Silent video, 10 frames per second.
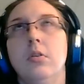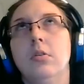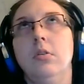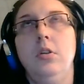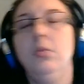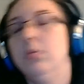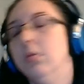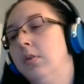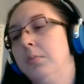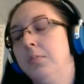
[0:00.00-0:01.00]
you
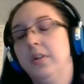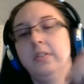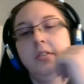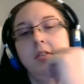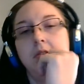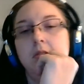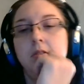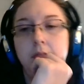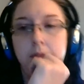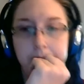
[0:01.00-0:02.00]
going places, and